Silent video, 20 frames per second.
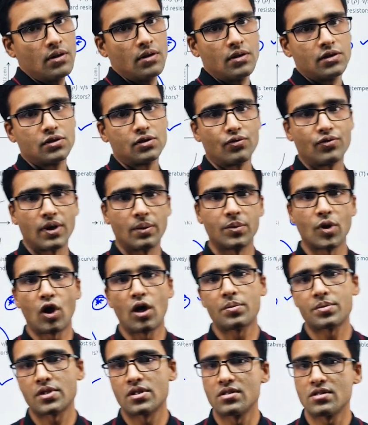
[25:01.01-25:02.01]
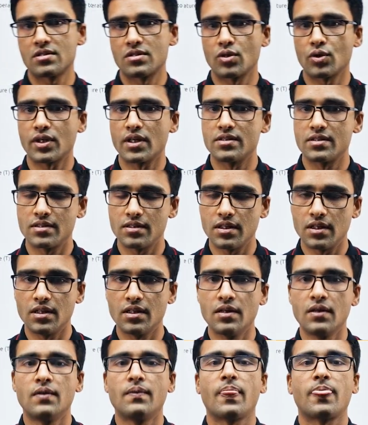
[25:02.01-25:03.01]
So from the options you can
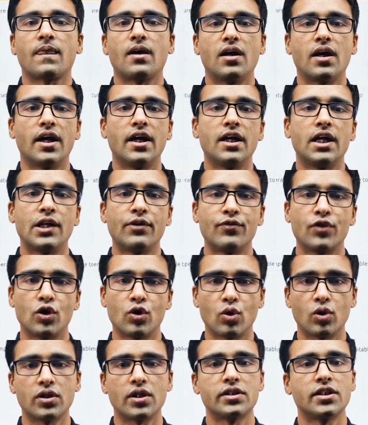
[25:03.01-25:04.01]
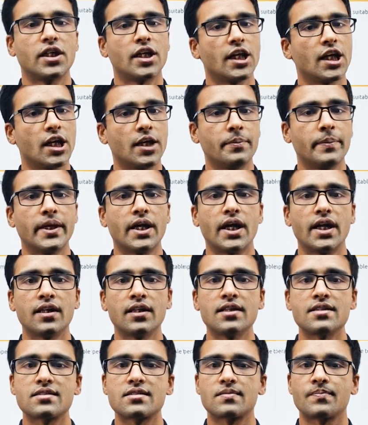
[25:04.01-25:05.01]
see, and if you know the theory behind
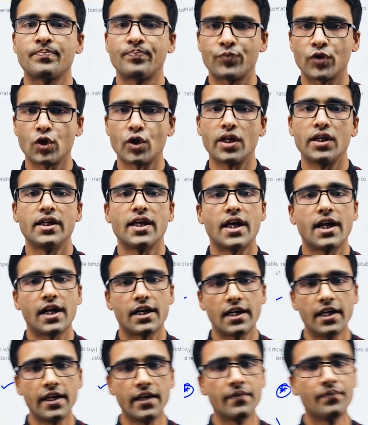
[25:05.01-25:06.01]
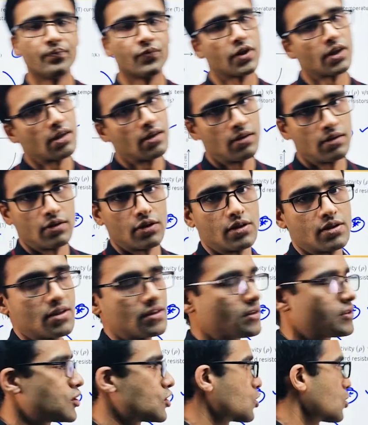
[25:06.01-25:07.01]
this, you can directly
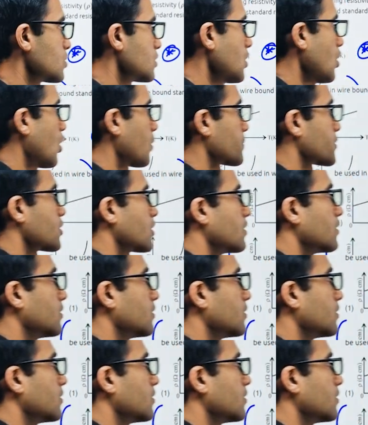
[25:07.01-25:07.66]
choose the option.